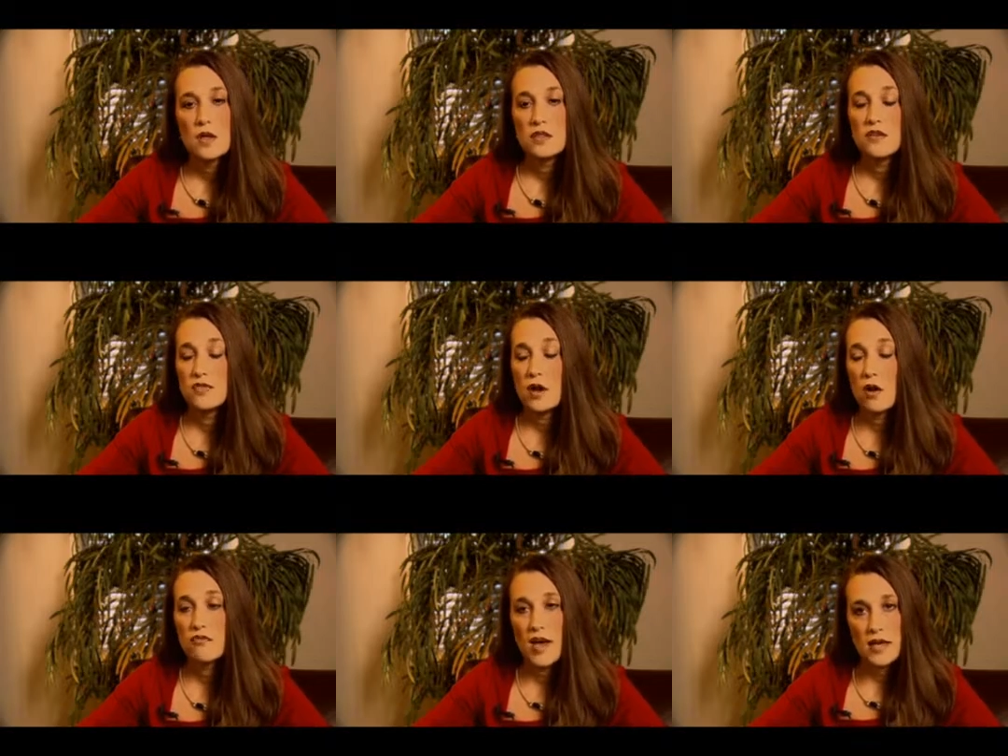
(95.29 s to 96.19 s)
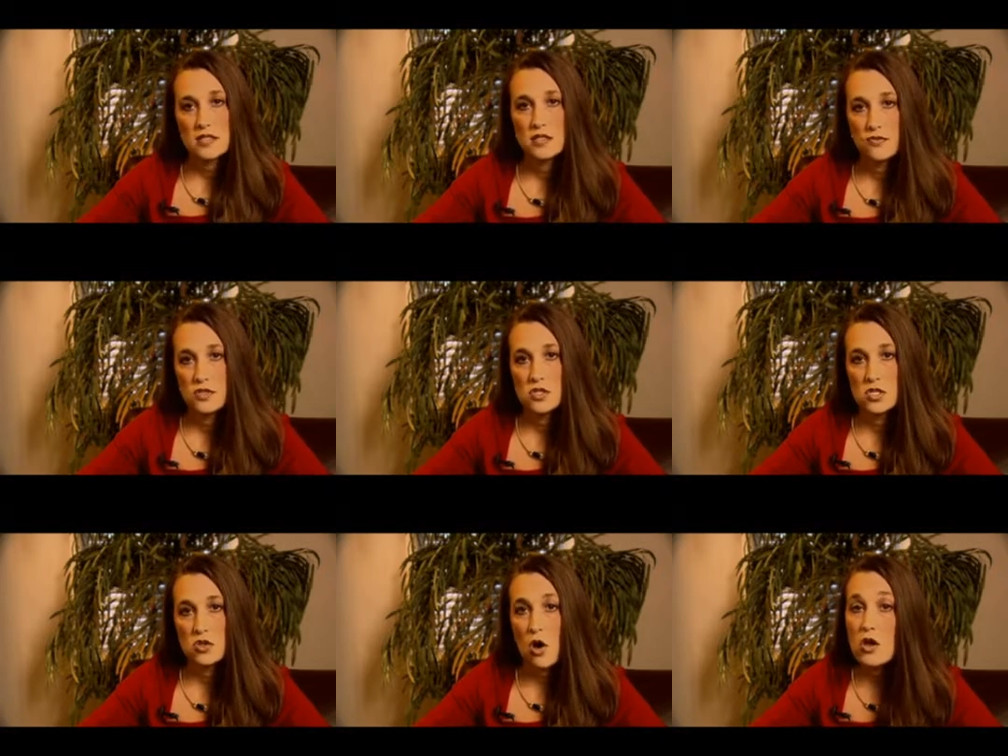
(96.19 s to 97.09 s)
There are vast
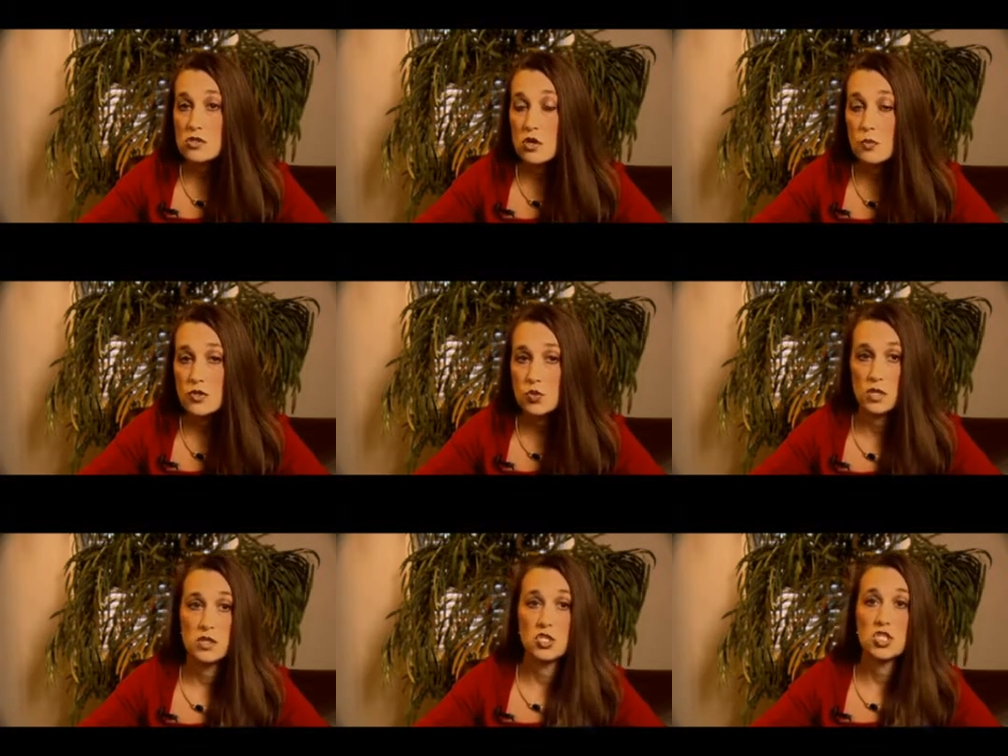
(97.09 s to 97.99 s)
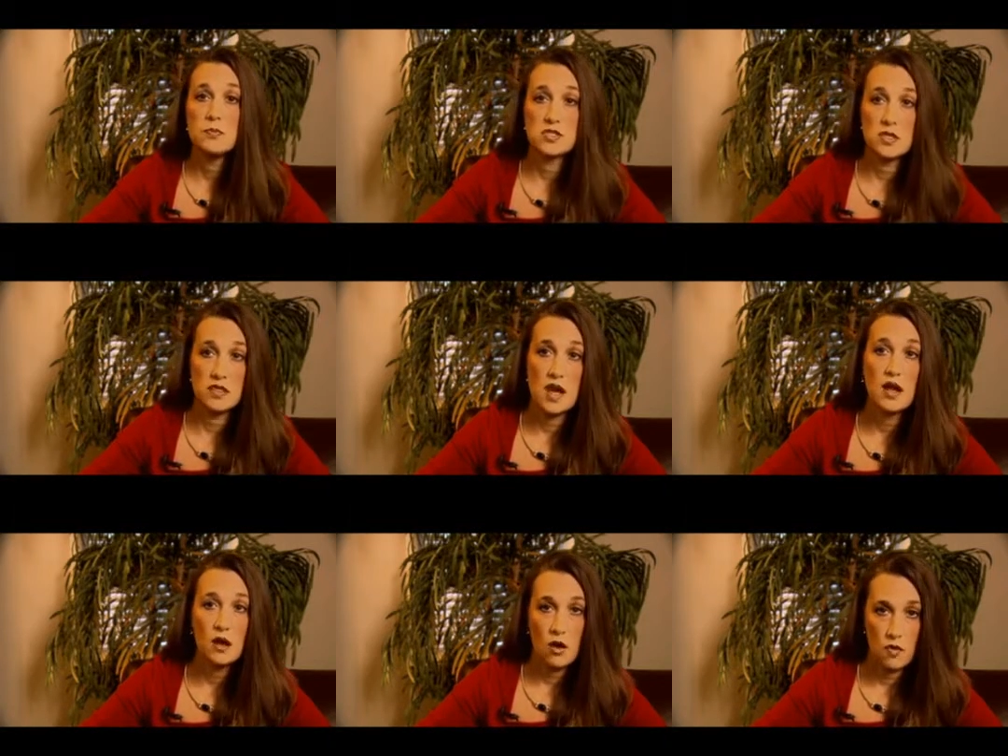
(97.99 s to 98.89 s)
differences also between the cheap
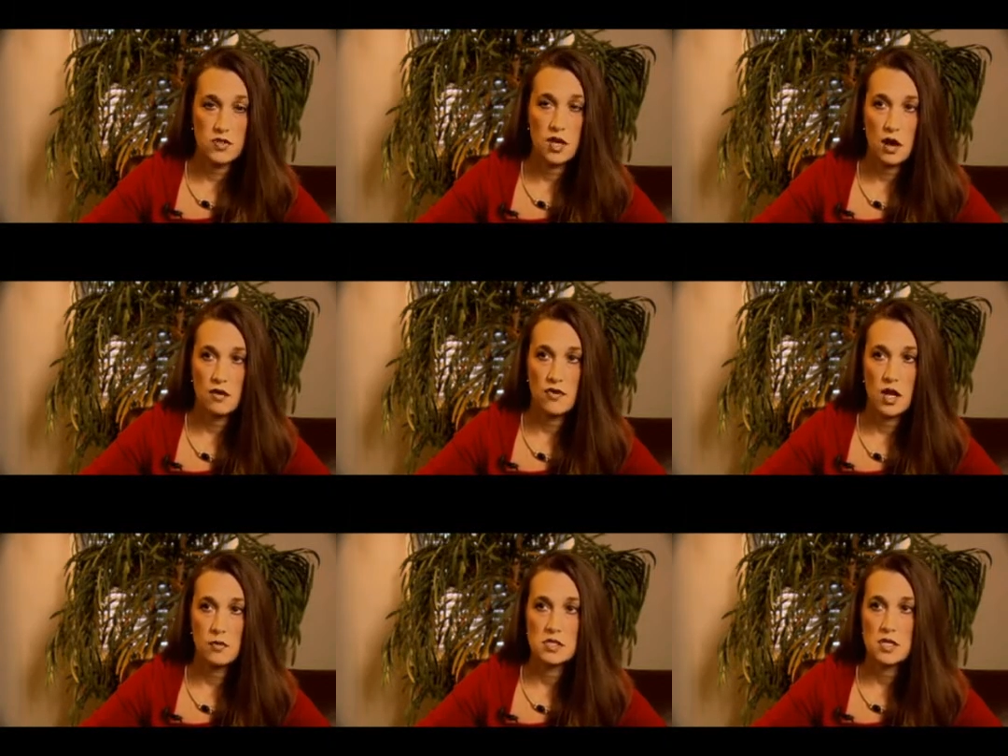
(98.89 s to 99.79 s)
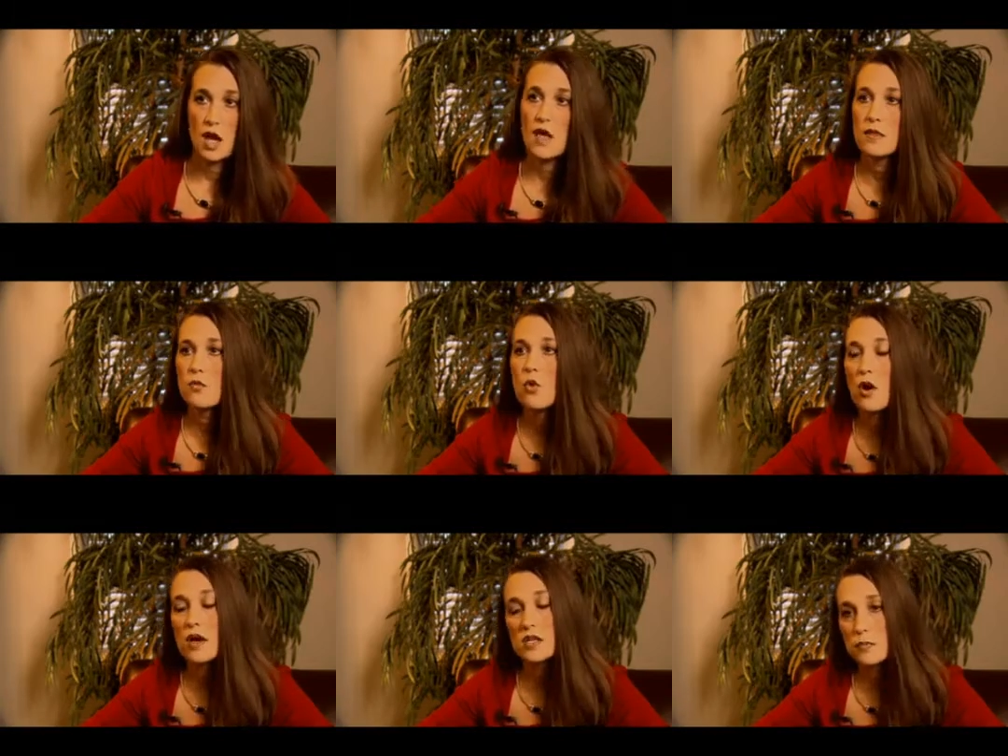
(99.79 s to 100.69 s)
synthetic over-the-counter vitamins and the
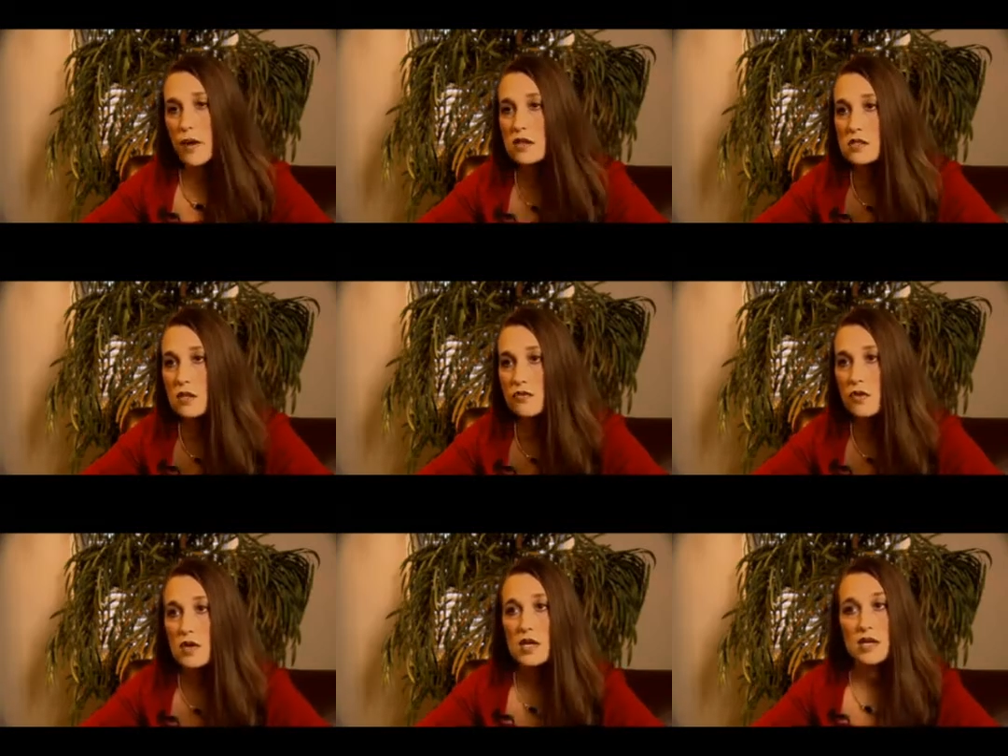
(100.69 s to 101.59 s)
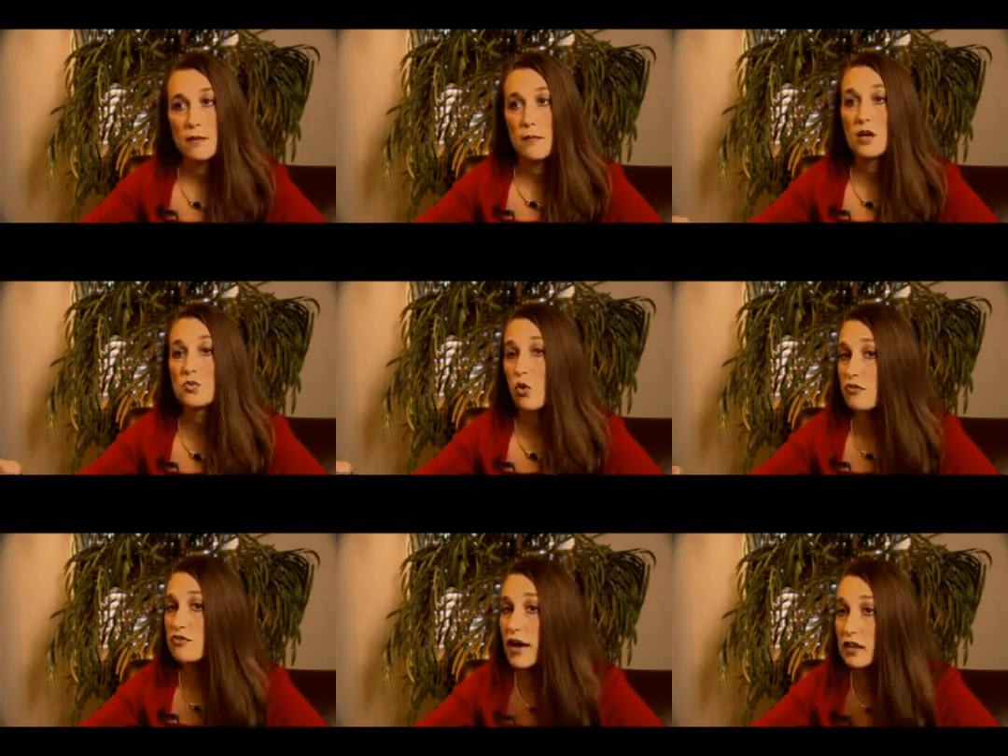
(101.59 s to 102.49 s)
more expensive, yet much more
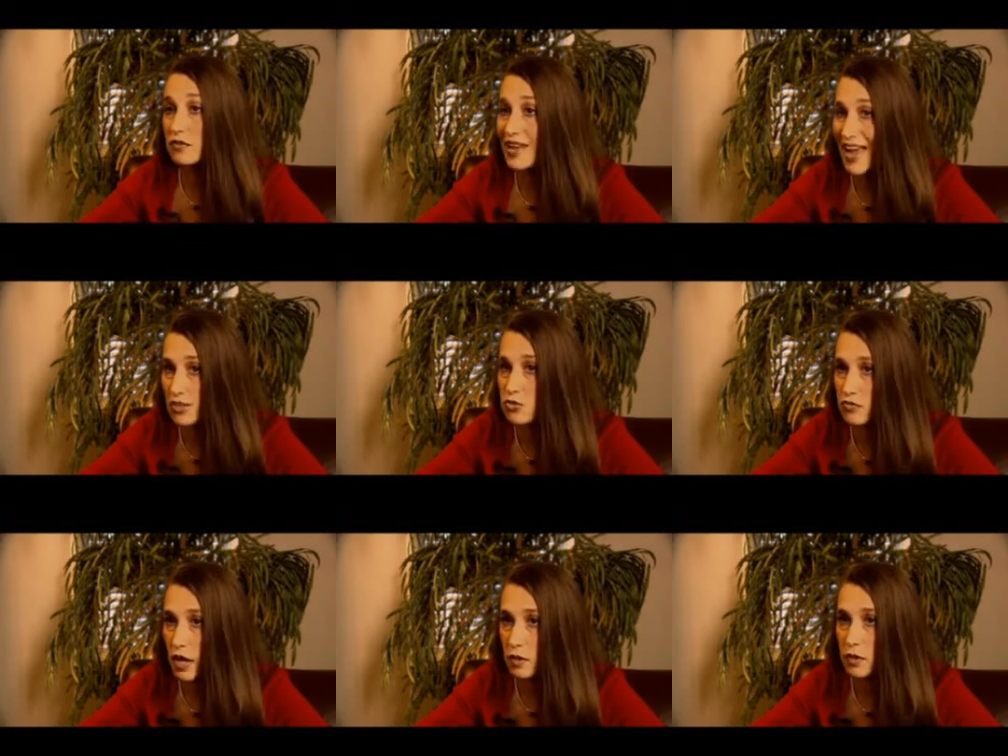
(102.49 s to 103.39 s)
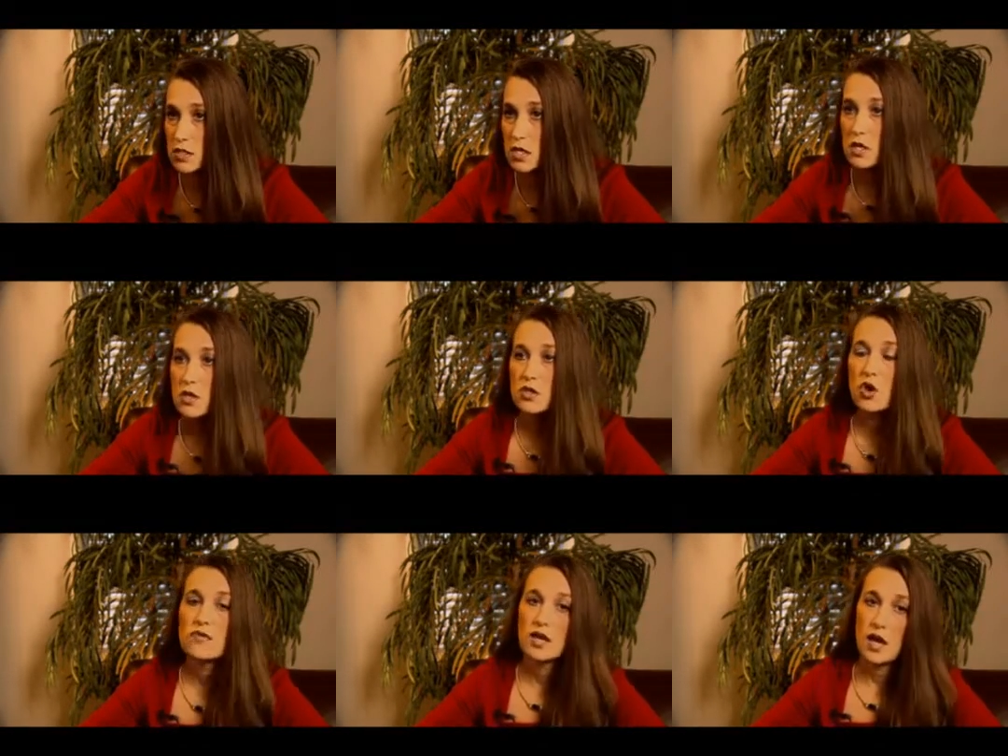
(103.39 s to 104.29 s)
effective natural vitamins.
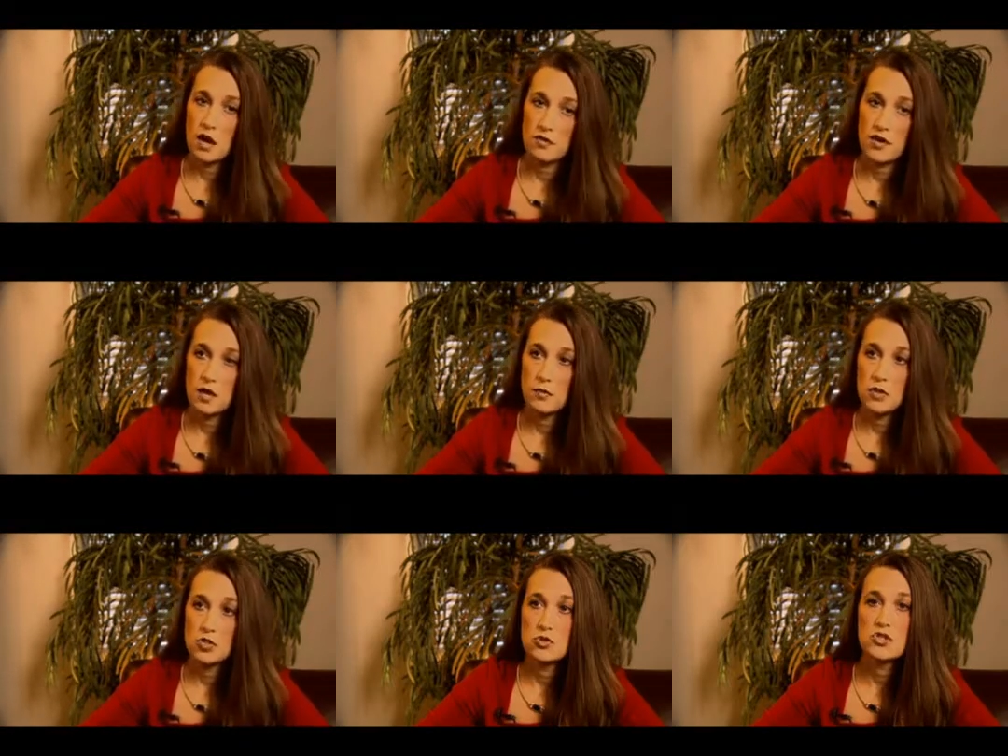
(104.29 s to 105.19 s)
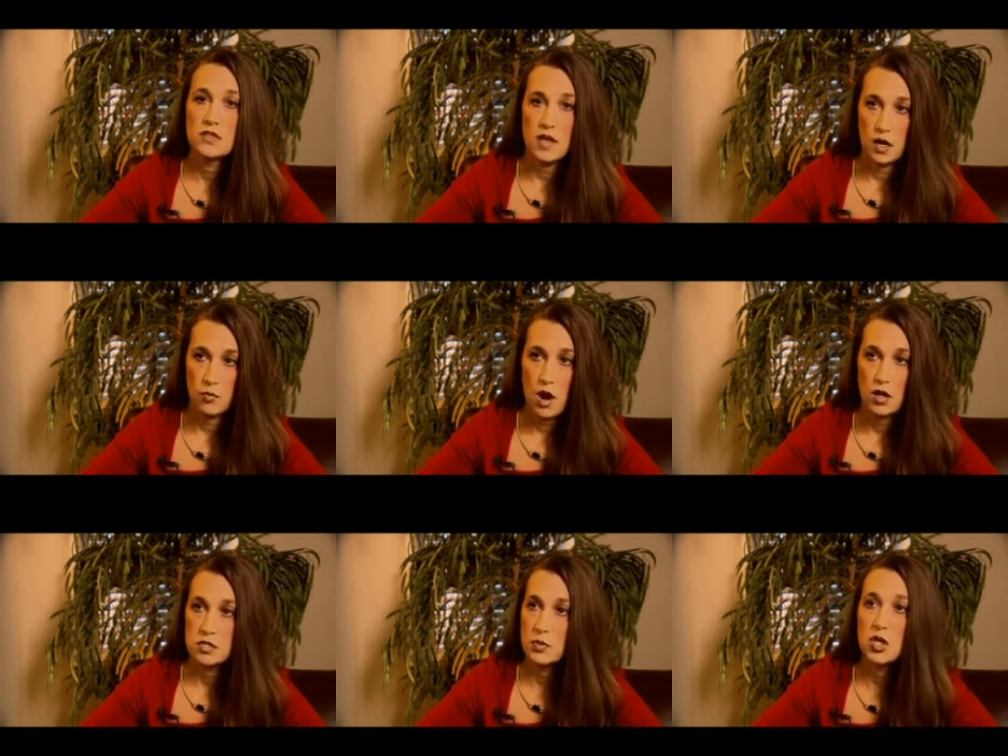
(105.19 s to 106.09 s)
The over-the-counter vitamins use synthetic
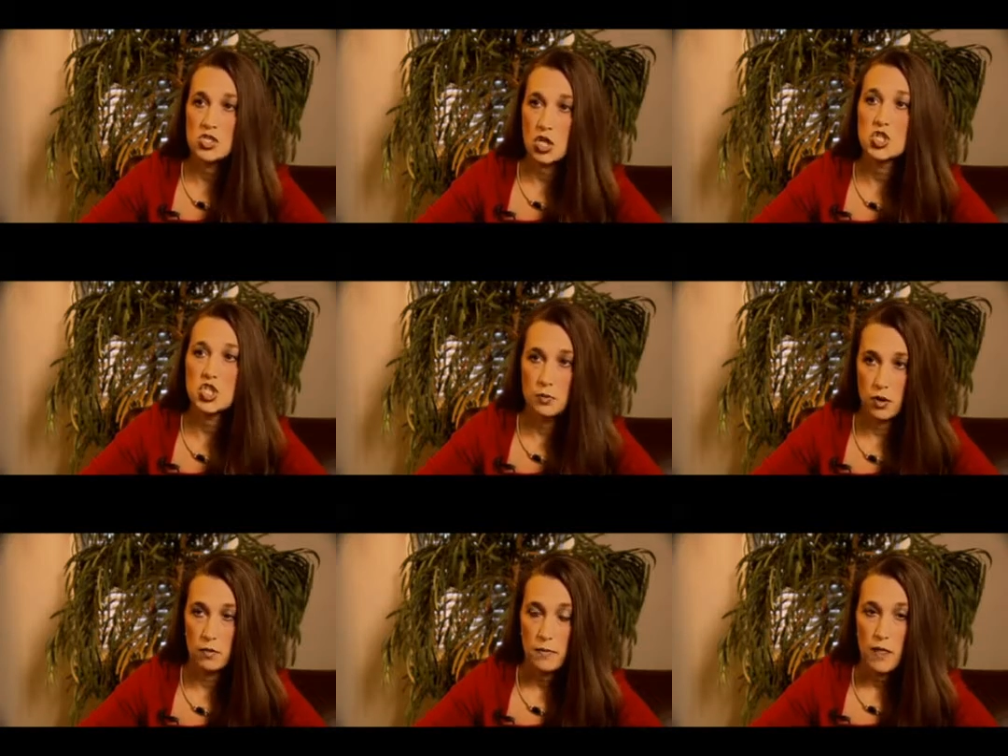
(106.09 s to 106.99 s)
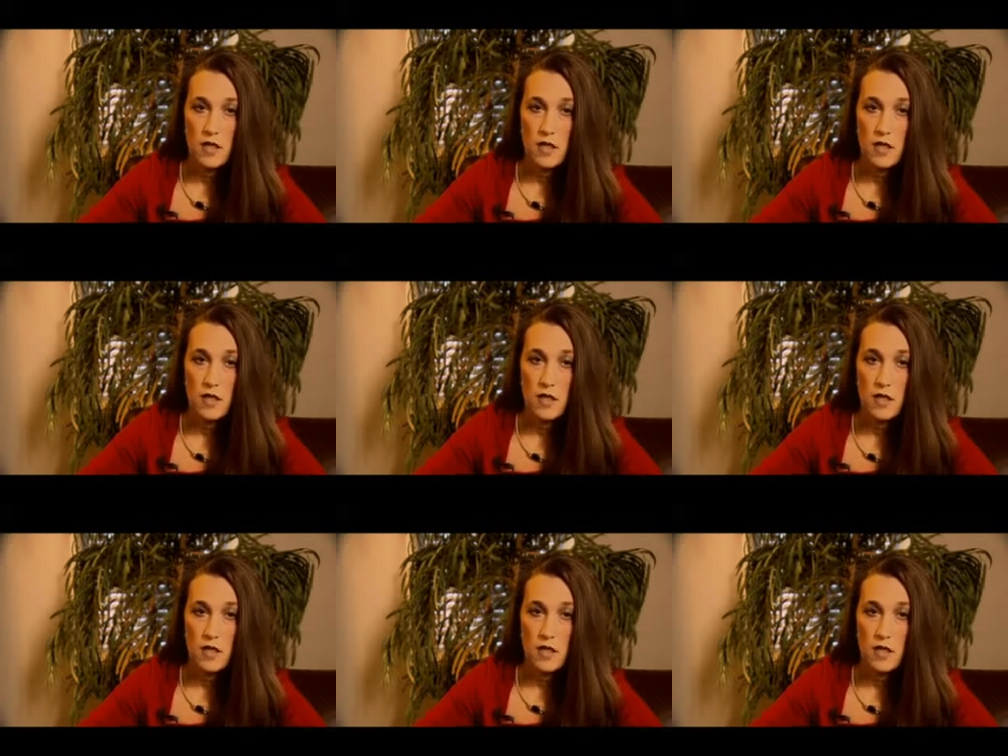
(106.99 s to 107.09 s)
products because they're cheaper.